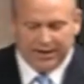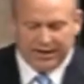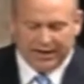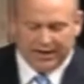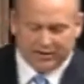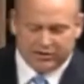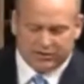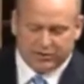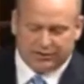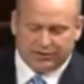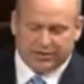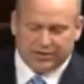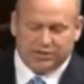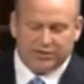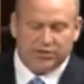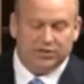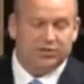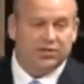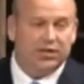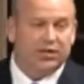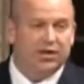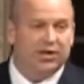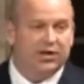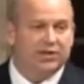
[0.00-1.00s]
And so this
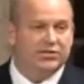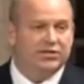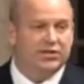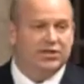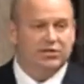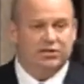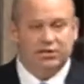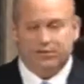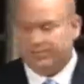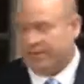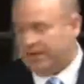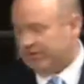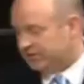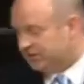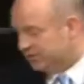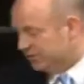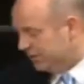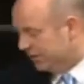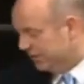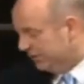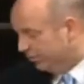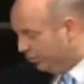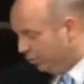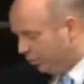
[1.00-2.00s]
is a system that's
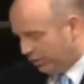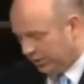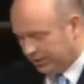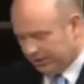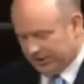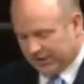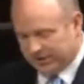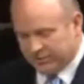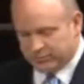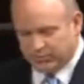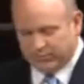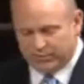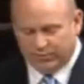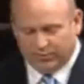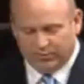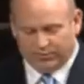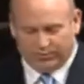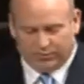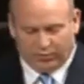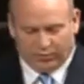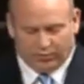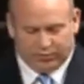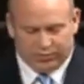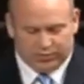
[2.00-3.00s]
important as we move
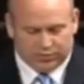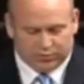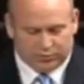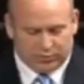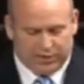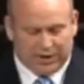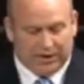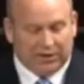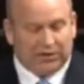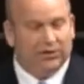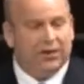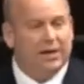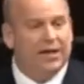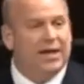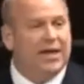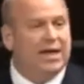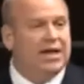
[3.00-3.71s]
forward as well,